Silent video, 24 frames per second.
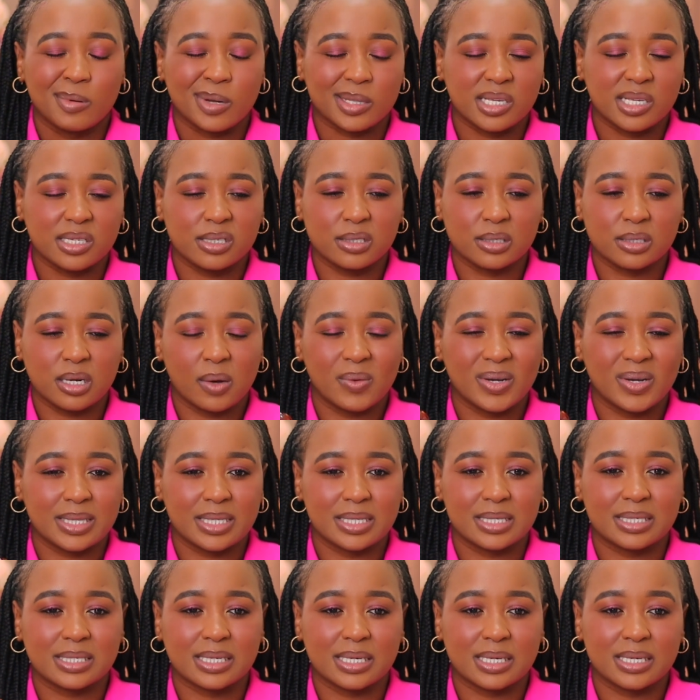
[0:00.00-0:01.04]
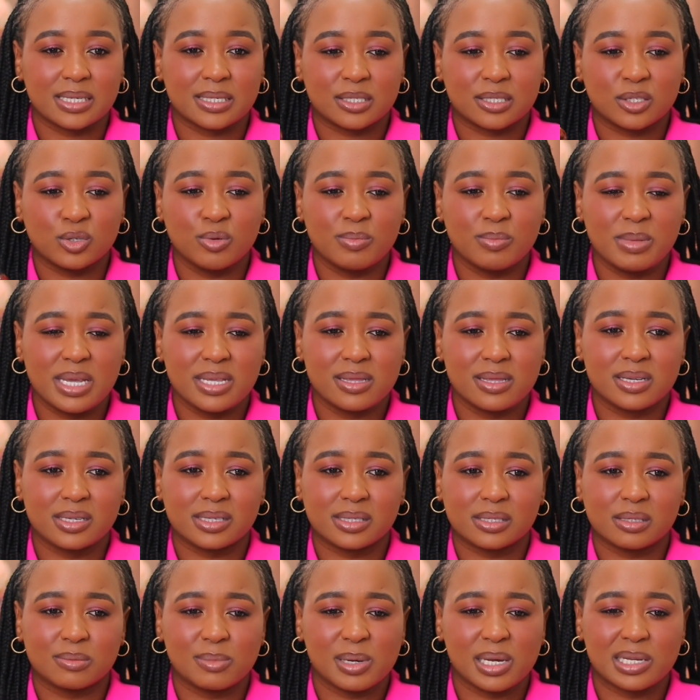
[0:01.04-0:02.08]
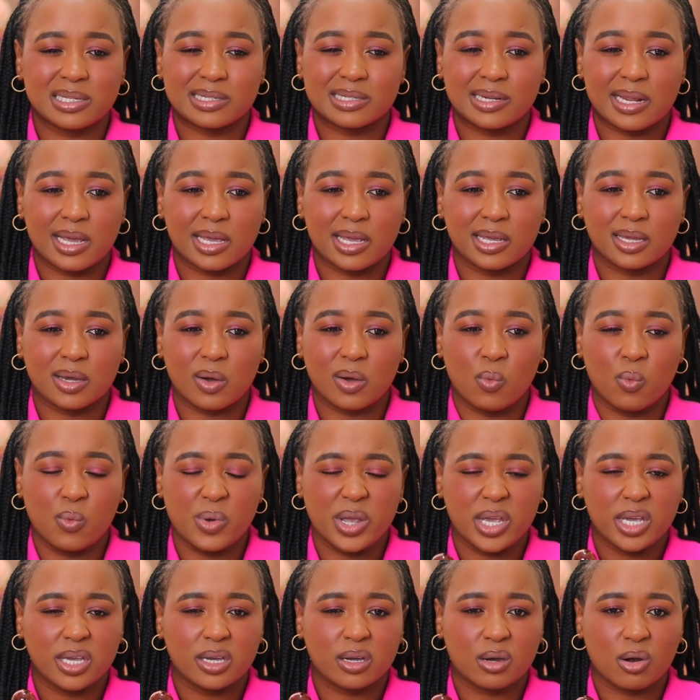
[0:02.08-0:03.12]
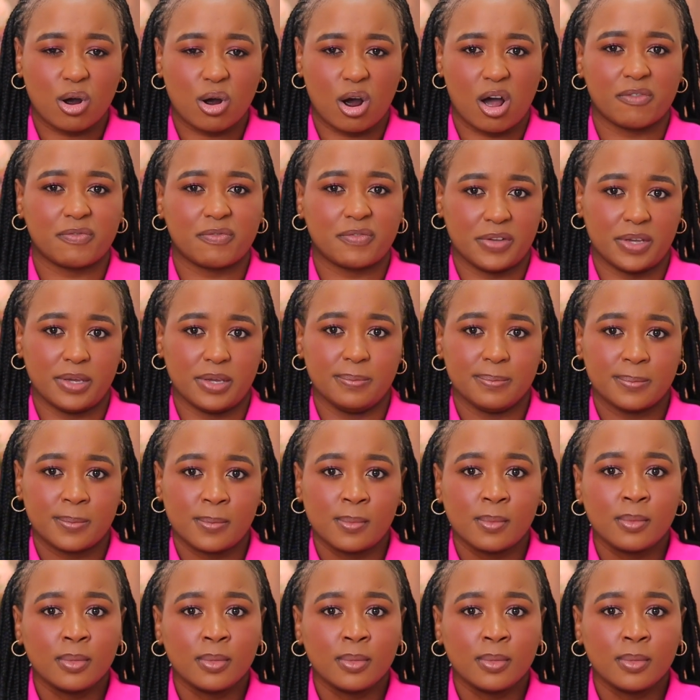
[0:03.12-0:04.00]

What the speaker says: But this is not what this is. To me, this smells like weak coffee